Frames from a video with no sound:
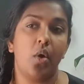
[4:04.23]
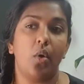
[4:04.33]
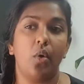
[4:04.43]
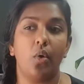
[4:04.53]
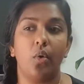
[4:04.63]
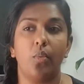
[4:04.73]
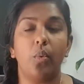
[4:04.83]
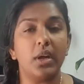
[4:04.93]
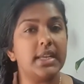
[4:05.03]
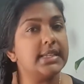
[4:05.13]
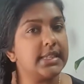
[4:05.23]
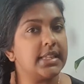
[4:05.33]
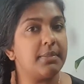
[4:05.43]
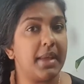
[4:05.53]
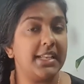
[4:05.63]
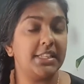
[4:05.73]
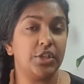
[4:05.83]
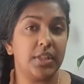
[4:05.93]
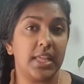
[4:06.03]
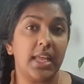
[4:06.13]
Or what is it that makes
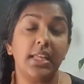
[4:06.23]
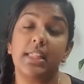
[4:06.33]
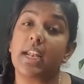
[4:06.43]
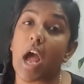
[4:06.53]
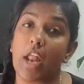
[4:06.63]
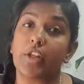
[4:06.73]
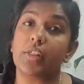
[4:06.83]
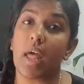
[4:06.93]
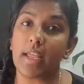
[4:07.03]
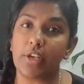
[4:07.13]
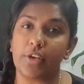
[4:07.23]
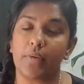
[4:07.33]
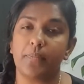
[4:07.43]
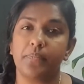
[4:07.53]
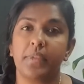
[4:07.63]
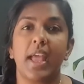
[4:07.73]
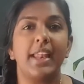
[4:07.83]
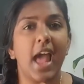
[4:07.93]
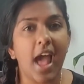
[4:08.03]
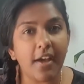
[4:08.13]
you think that I don't like you? And
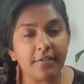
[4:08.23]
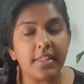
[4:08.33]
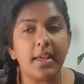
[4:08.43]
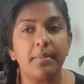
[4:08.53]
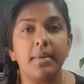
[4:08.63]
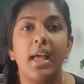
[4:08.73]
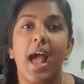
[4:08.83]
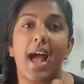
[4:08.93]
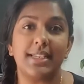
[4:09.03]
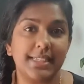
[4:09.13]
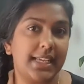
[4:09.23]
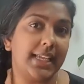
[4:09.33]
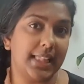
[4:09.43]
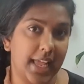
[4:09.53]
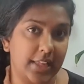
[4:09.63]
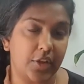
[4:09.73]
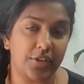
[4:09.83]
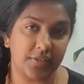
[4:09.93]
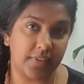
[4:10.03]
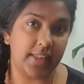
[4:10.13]
have them articulate
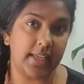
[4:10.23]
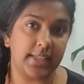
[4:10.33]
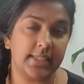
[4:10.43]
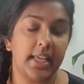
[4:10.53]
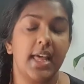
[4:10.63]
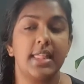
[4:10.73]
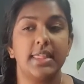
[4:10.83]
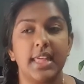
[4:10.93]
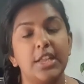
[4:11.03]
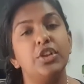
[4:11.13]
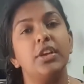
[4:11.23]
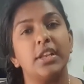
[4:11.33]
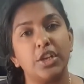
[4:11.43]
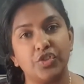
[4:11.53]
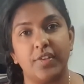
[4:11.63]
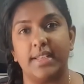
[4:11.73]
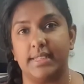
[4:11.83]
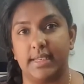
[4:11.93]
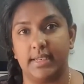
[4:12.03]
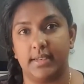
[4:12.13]
those feelings. Then you can address it.